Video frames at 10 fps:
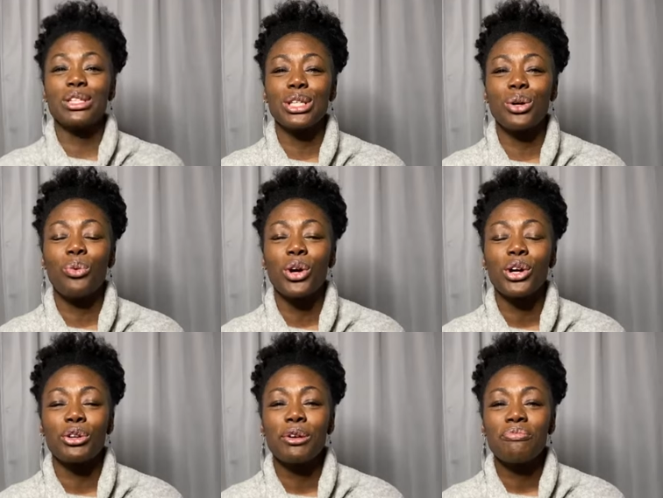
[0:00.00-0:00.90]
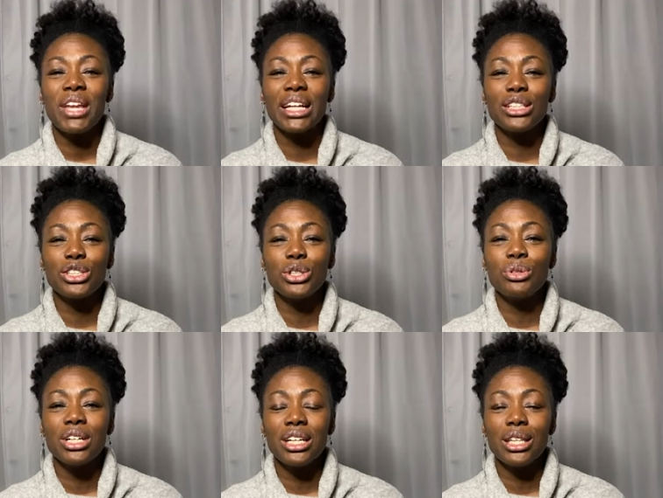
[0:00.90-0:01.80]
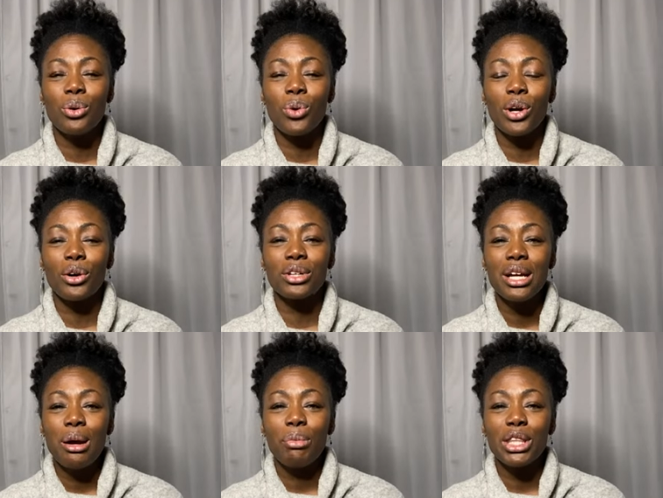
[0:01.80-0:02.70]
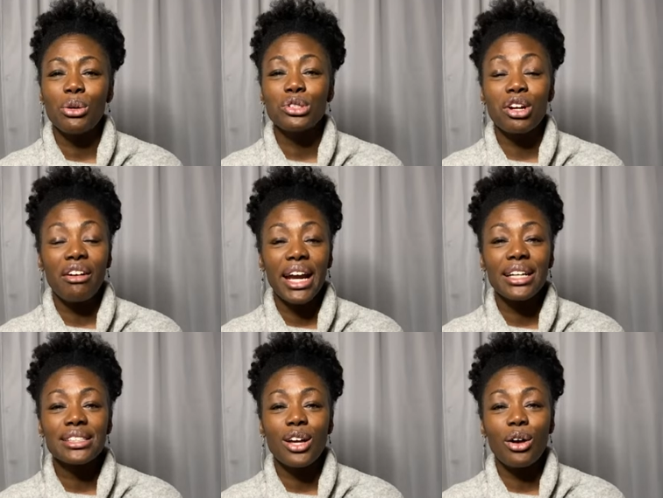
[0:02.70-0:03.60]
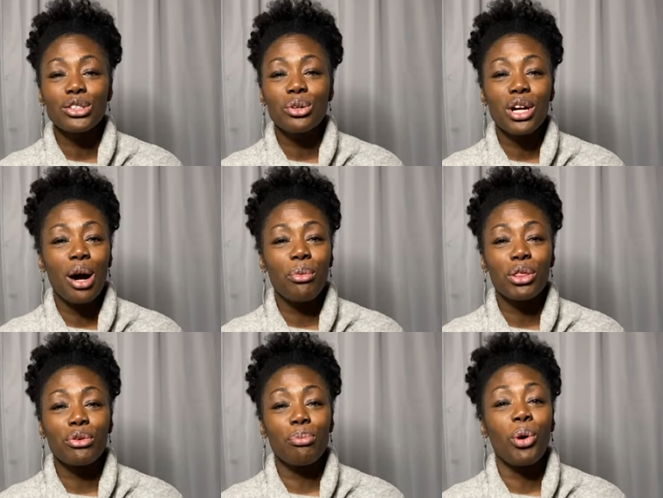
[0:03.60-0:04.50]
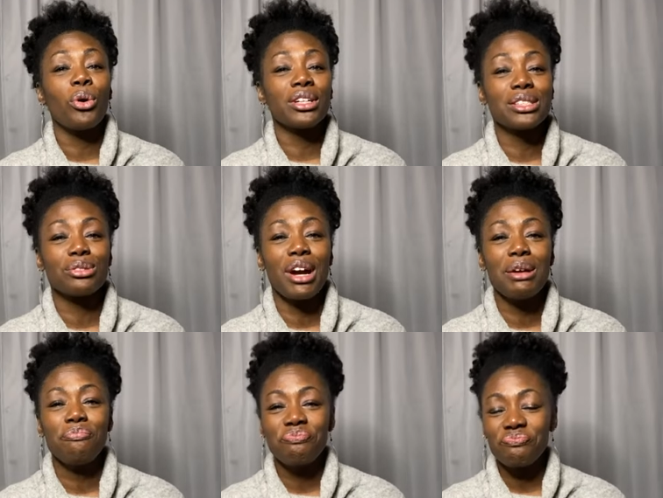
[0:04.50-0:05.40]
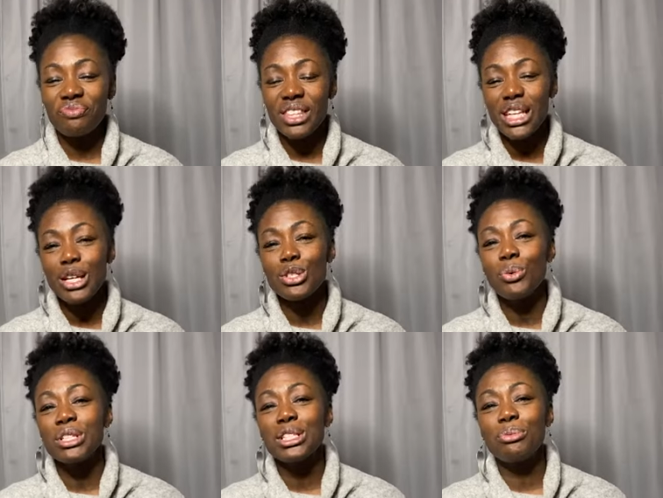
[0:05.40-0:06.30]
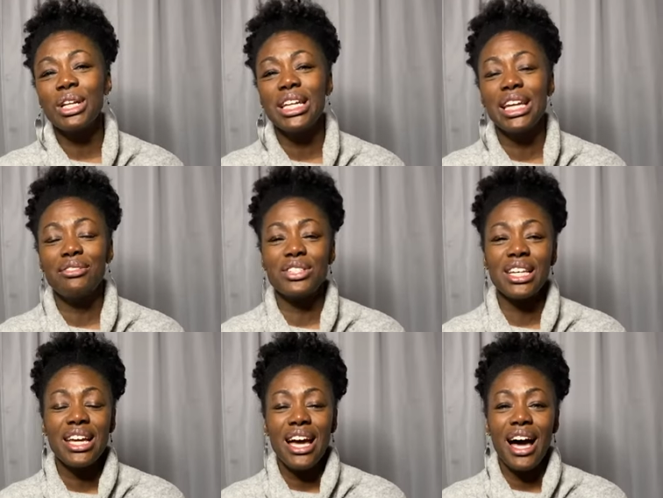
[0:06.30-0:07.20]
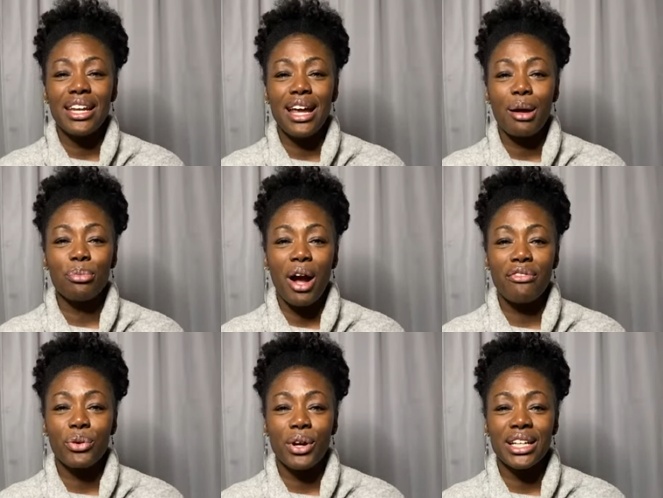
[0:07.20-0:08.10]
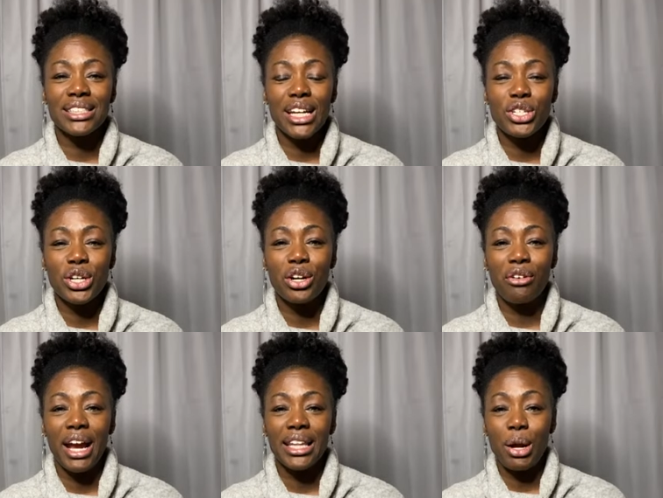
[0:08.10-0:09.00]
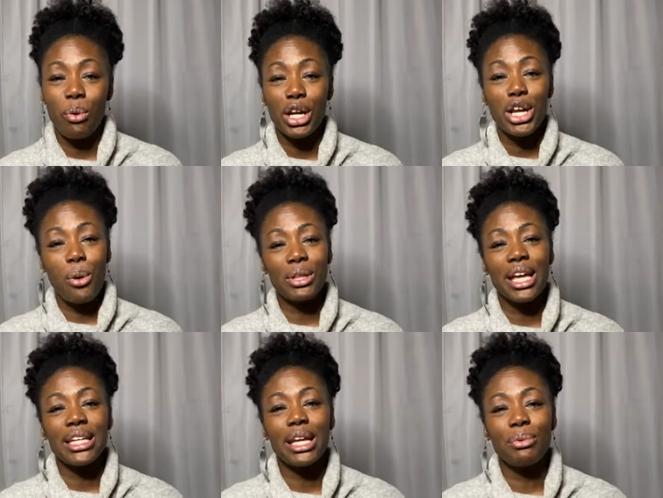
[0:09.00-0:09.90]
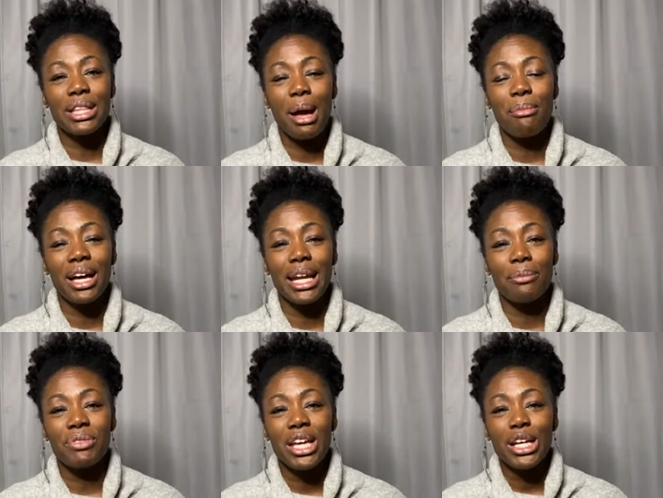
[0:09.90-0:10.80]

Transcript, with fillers: into the world and to do good in the world. But those grants also come with reports, right? So when someone gives a nonprofit organization a grant, they want to know what they did with that money.